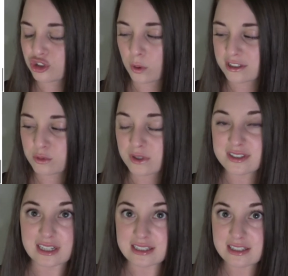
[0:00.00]
shorts were
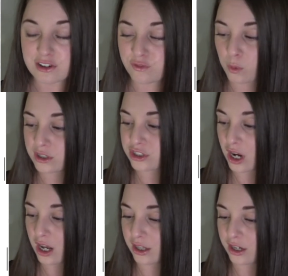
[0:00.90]
sixty-four
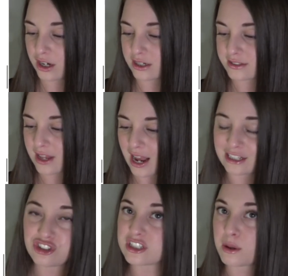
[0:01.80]
dollars. I
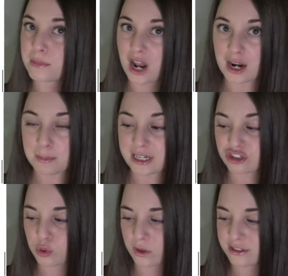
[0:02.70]
just am not a big
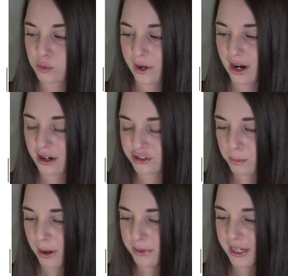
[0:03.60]
shorts wear, so
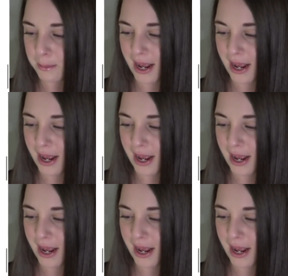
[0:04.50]
probably gonna